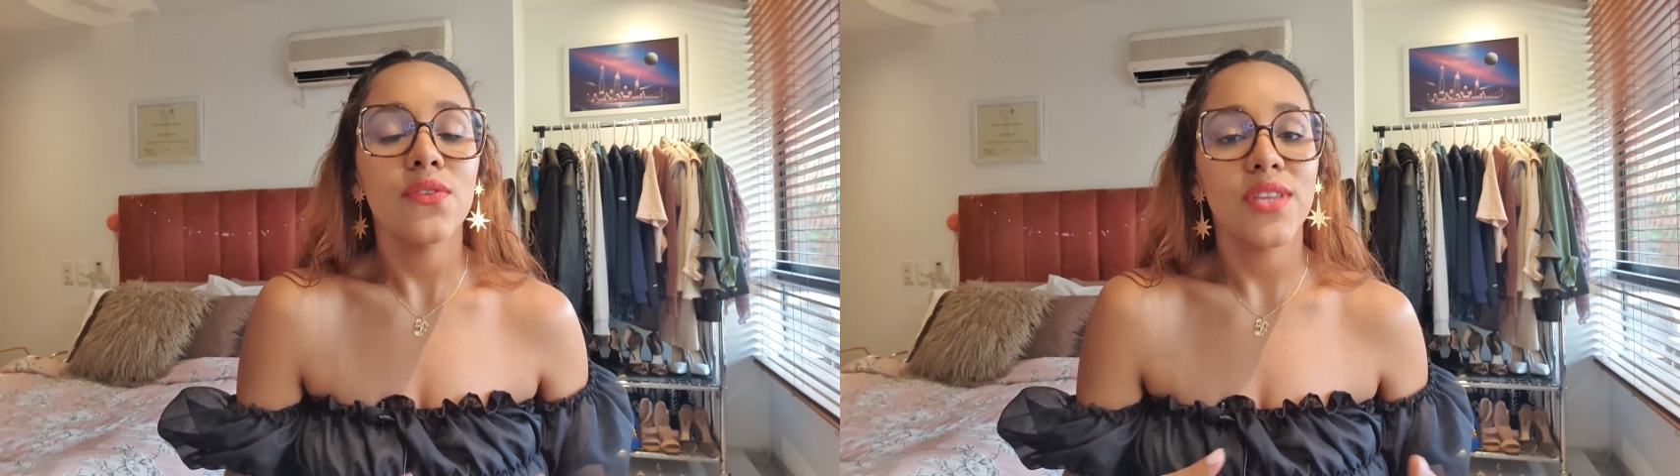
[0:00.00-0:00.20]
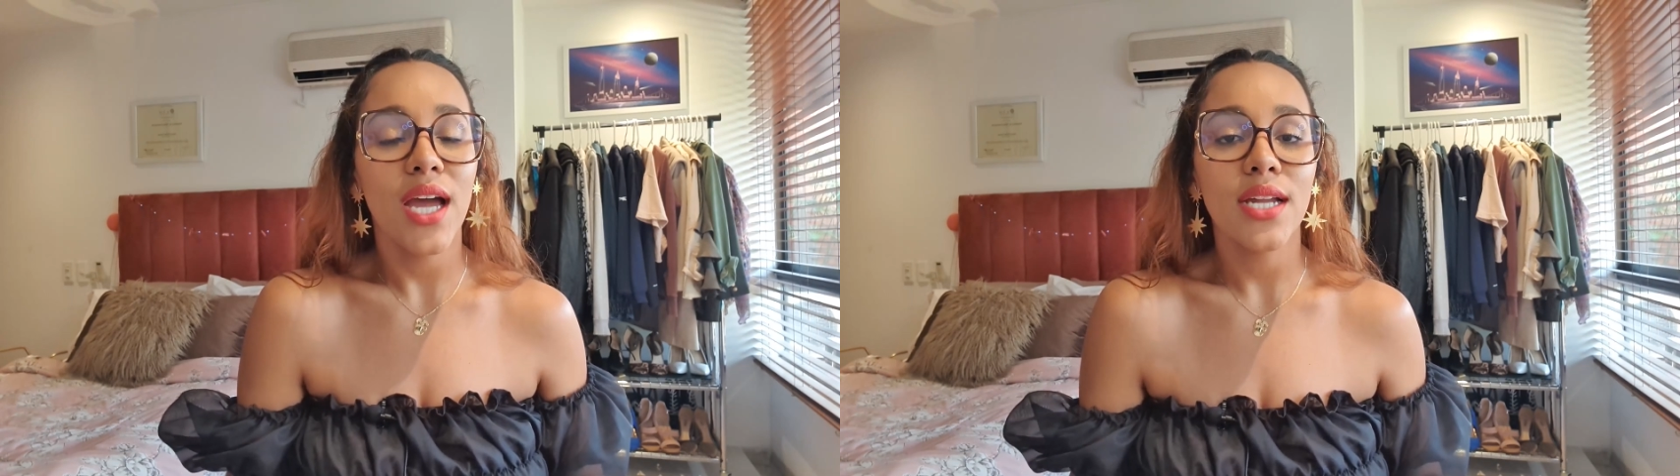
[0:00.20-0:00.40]

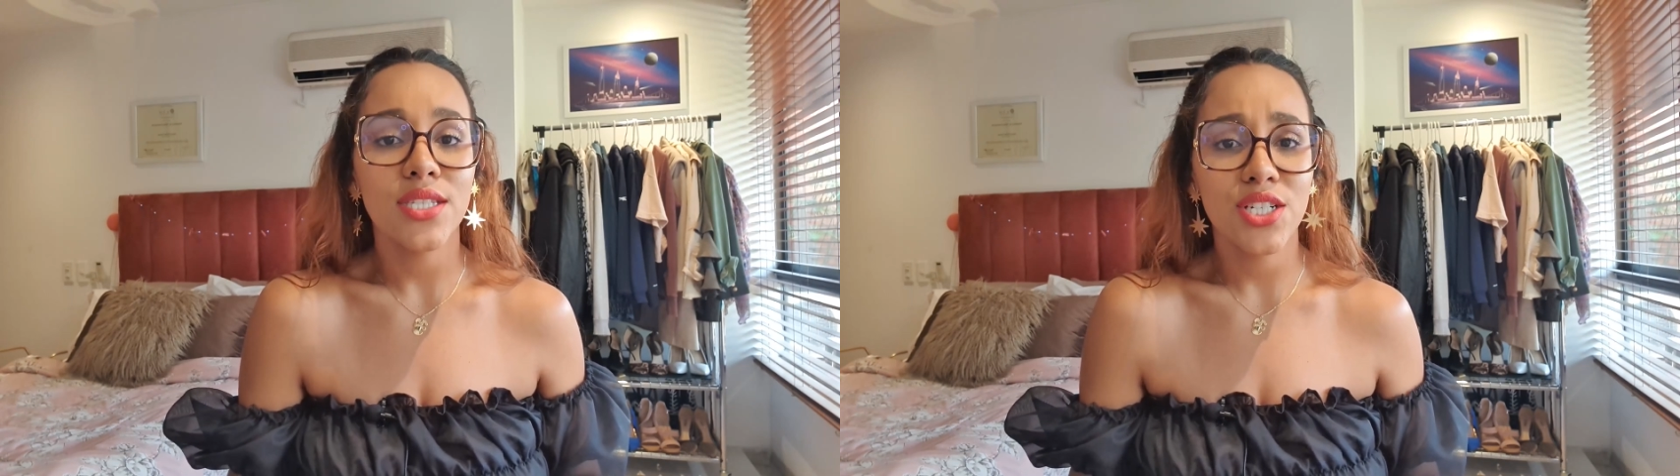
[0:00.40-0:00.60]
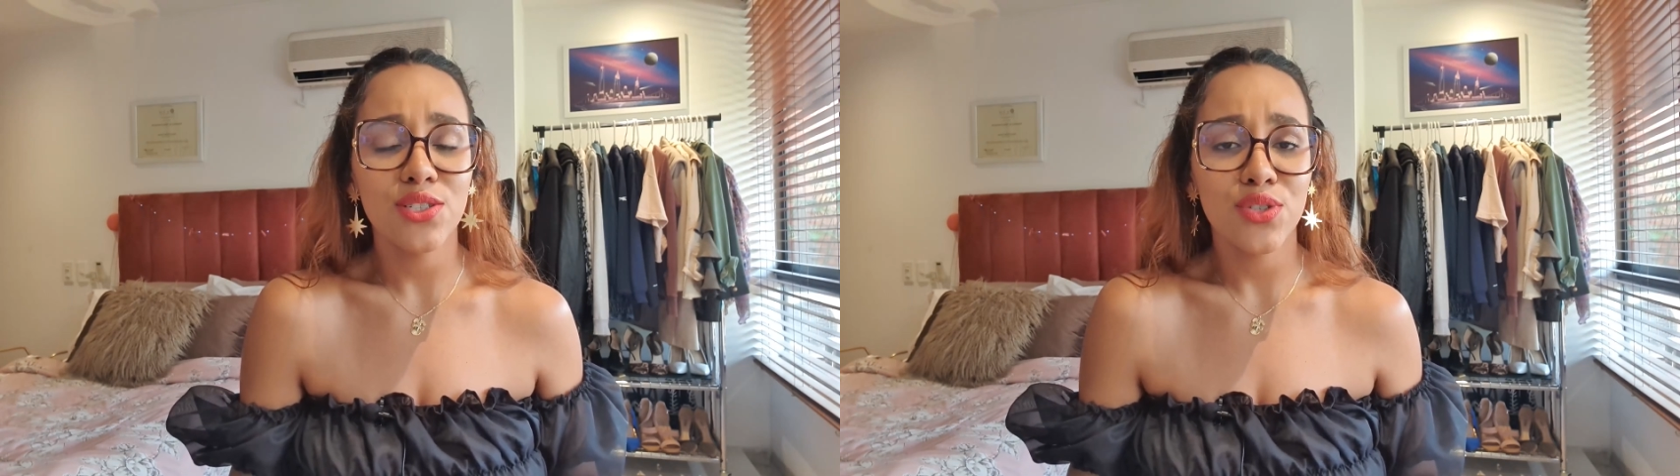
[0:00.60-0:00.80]
if they had
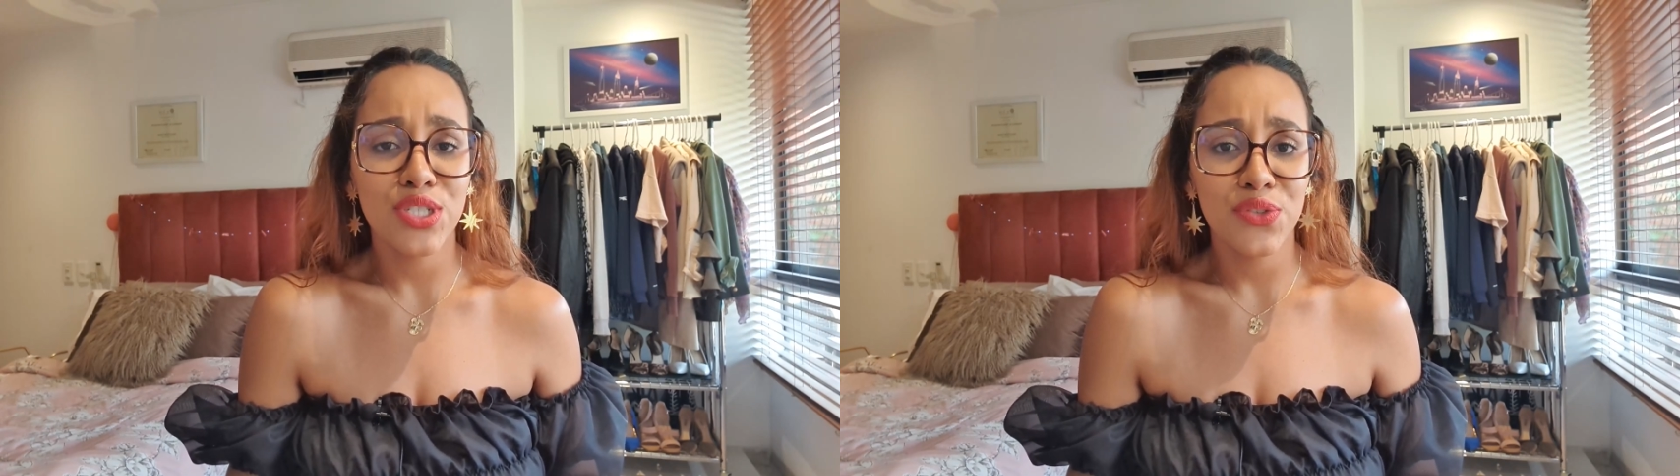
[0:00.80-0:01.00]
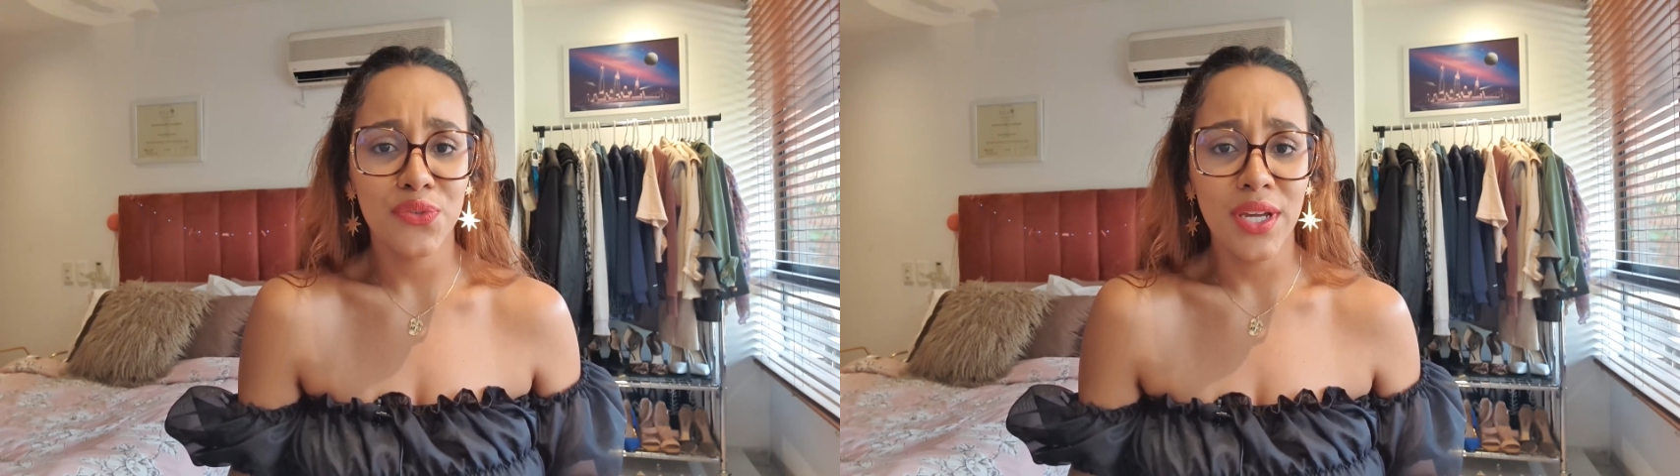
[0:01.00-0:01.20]
children
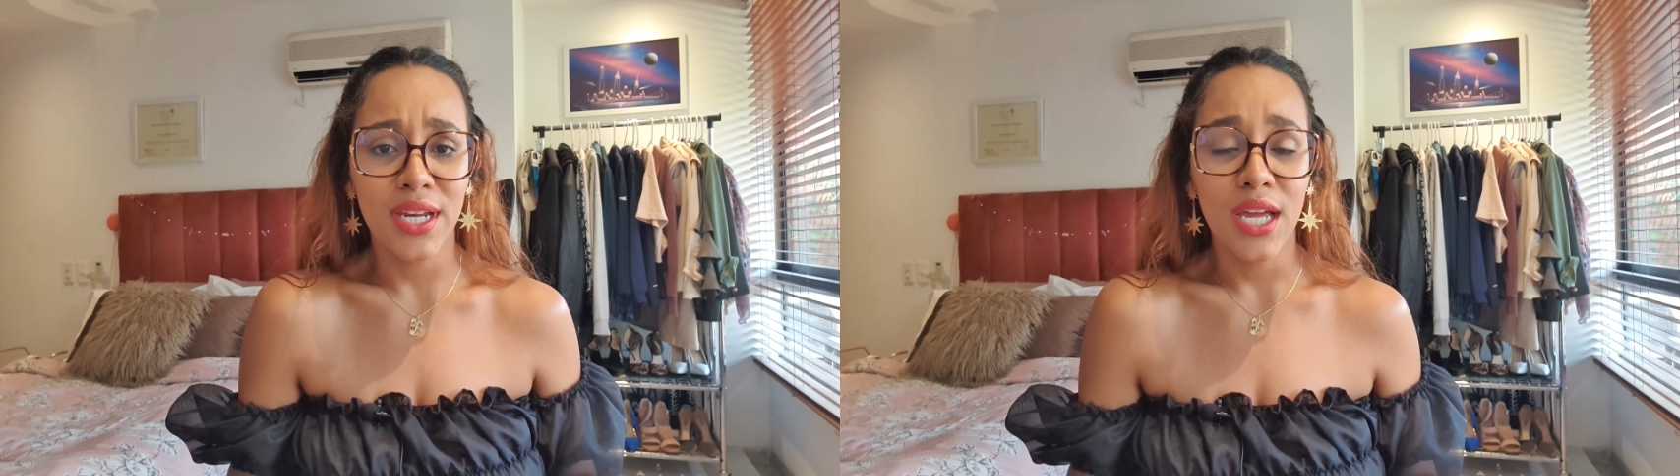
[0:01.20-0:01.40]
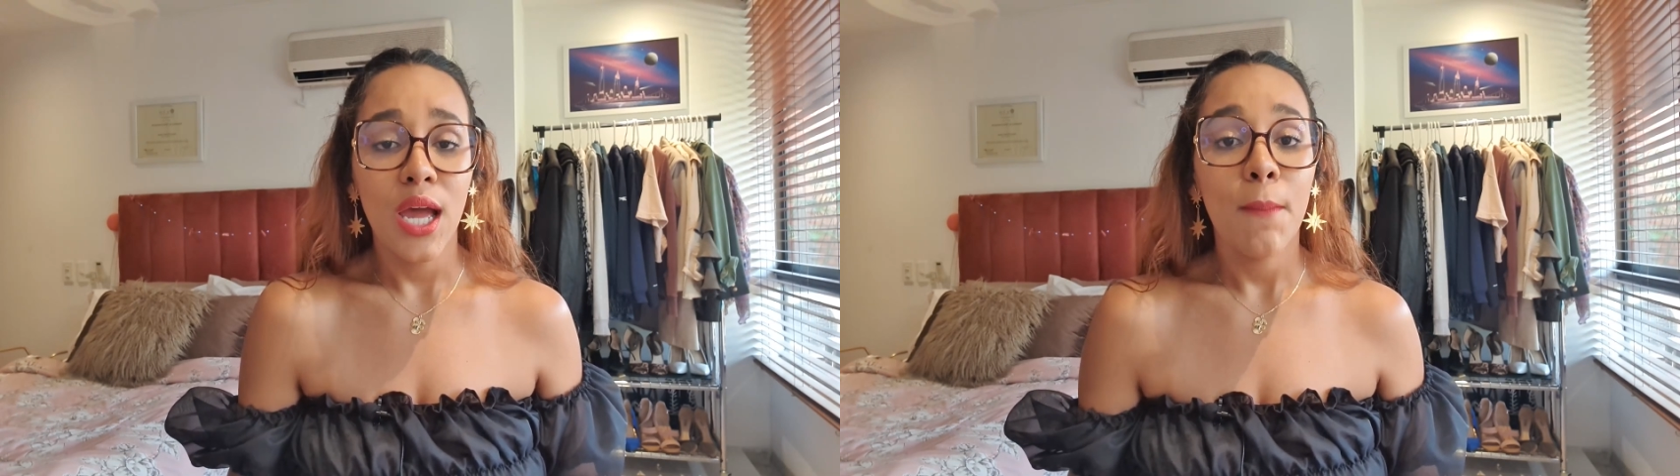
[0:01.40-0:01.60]
to feed.